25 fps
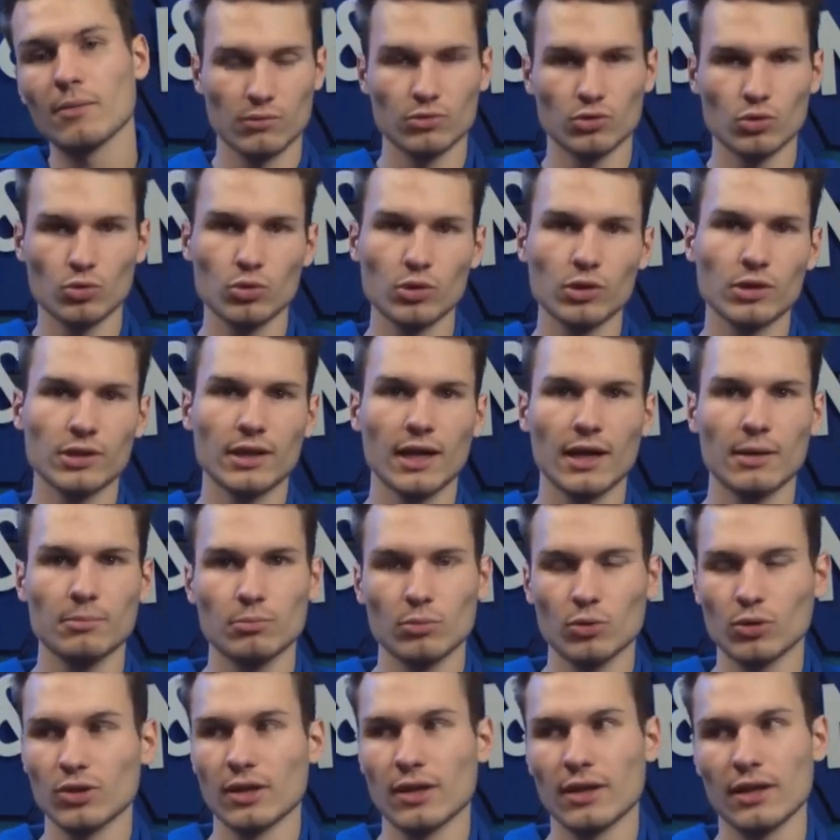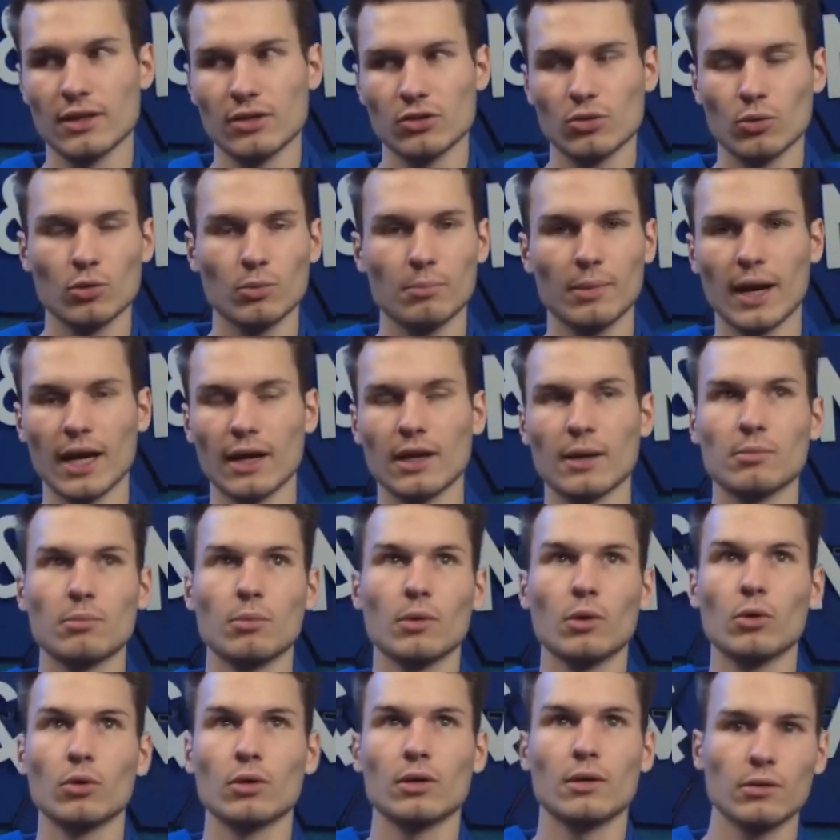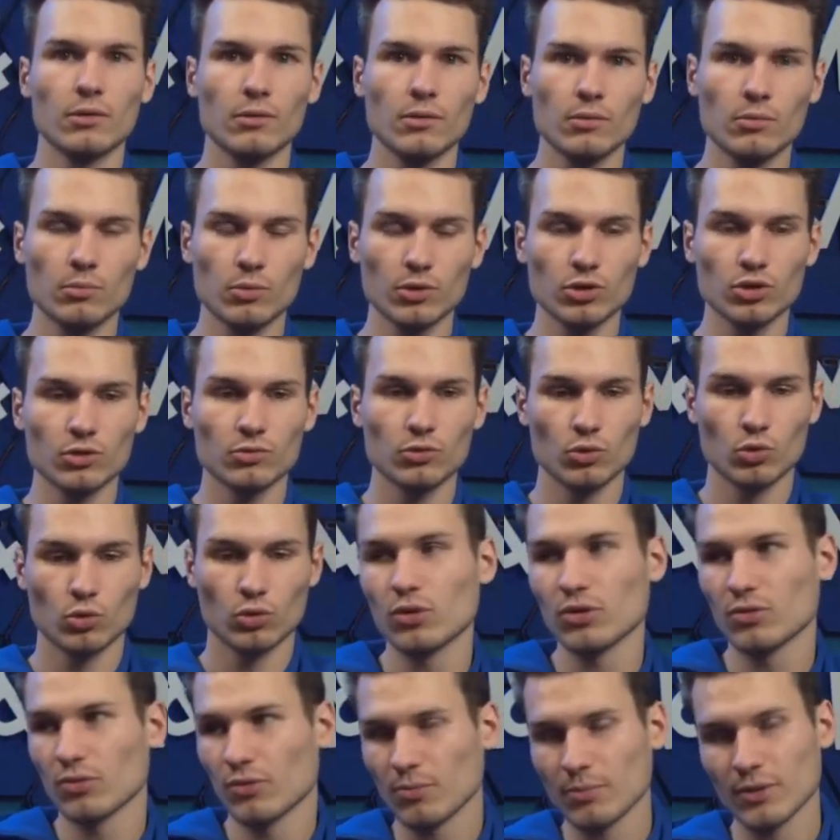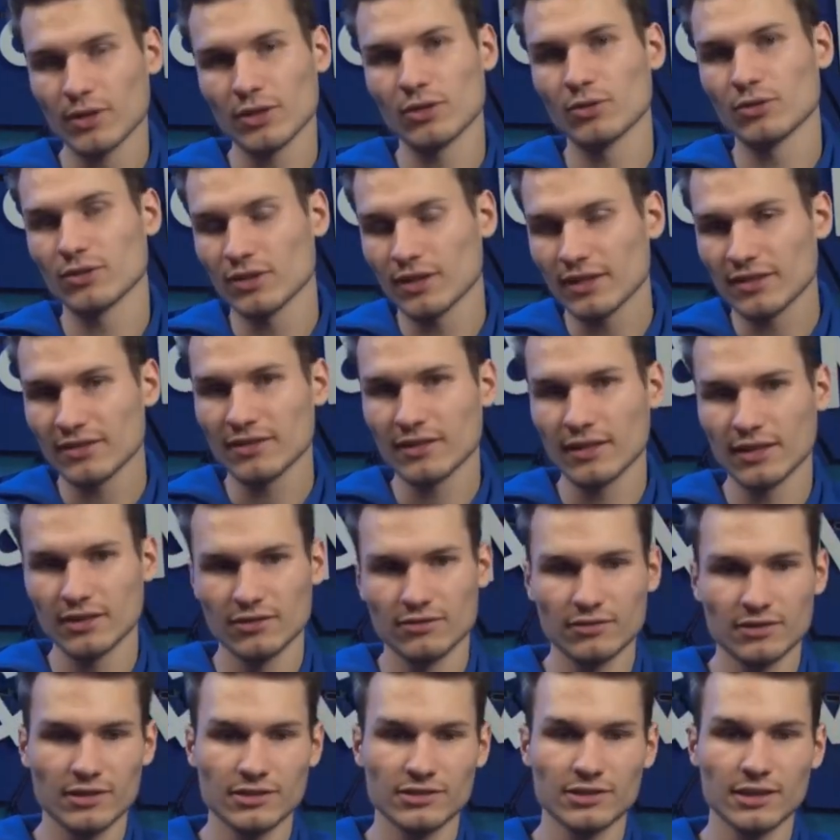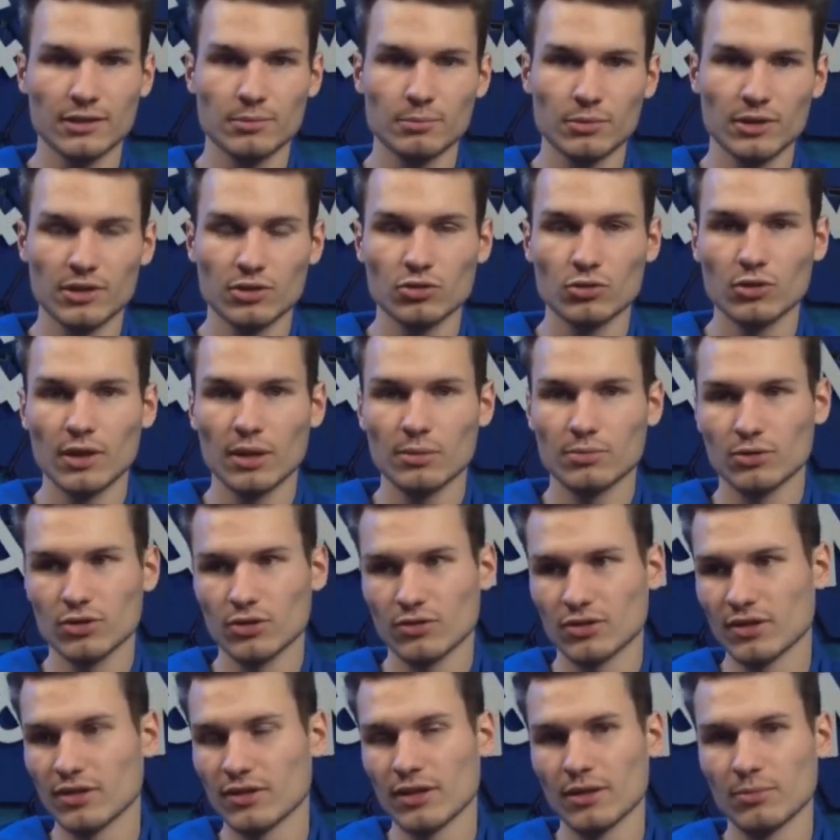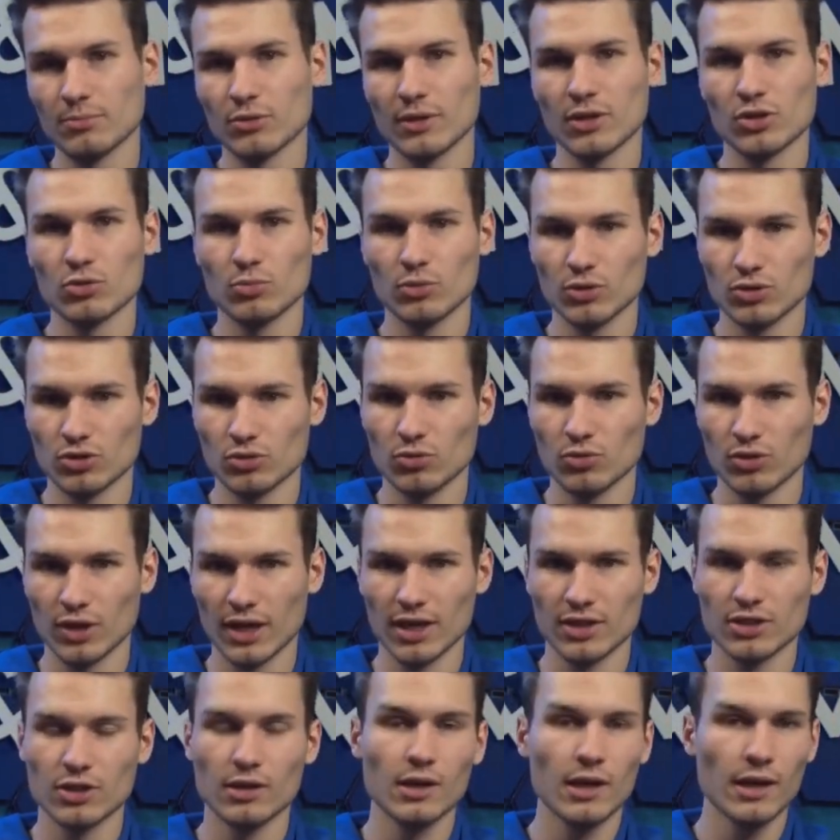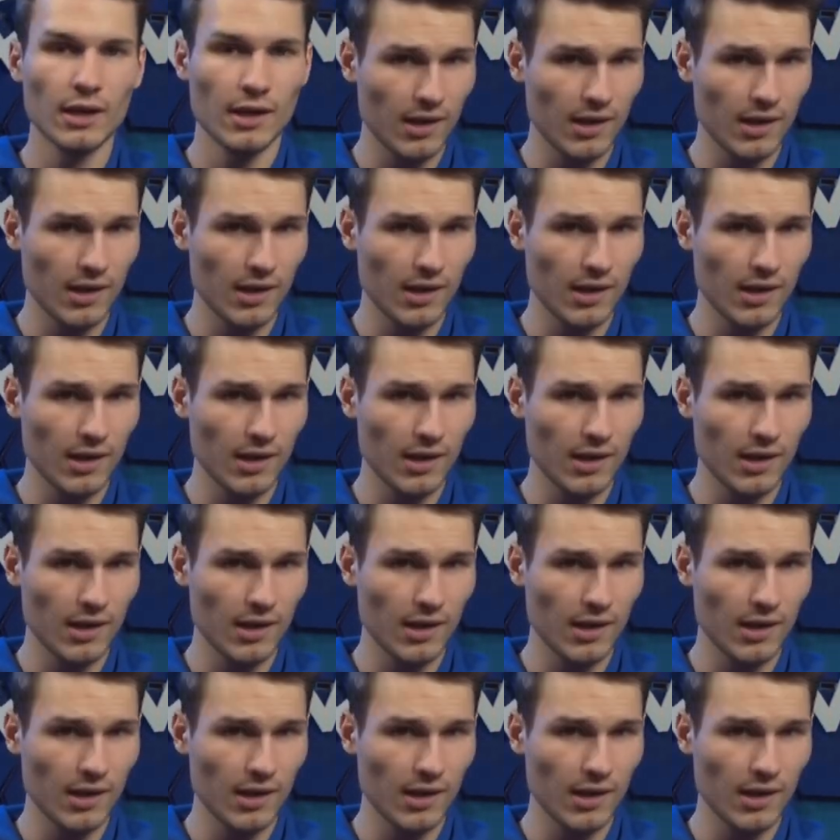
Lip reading: You could then put it into a backup mode, which of course would be useless if the Zigbee to MQTT bridge were to crash.